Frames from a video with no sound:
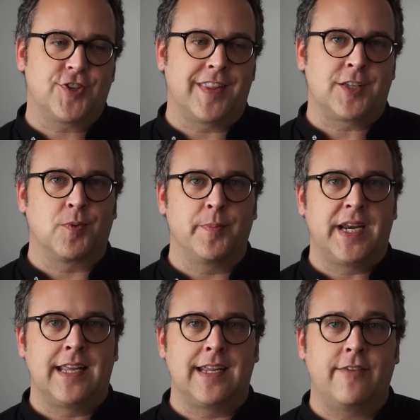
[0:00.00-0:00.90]
So that's where I'm
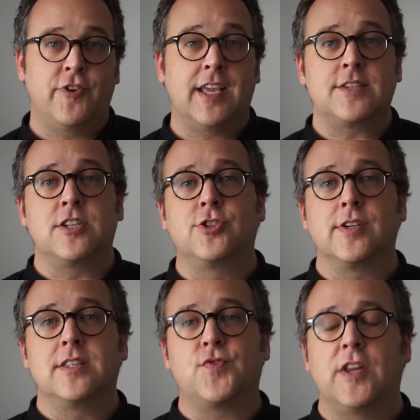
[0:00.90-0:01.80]
going to end it. If you guys
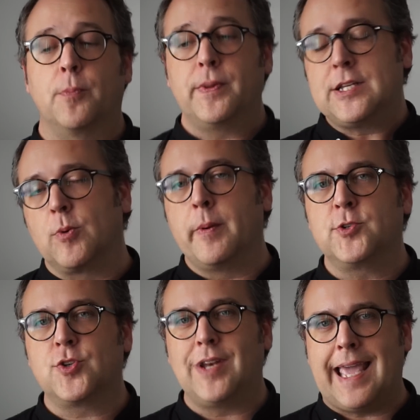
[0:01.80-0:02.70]
enjoyed this video, please remember
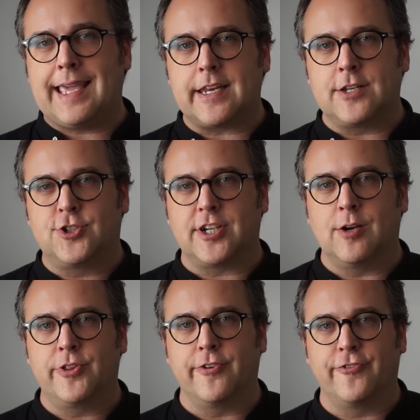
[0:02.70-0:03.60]
to like it and share
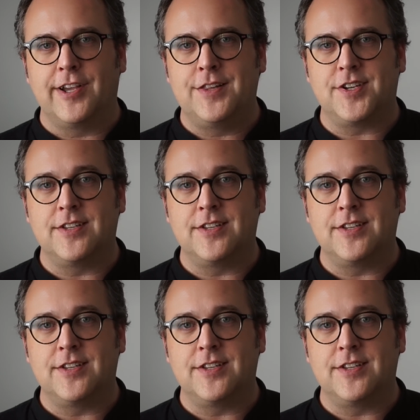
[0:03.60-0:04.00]
it with your friends.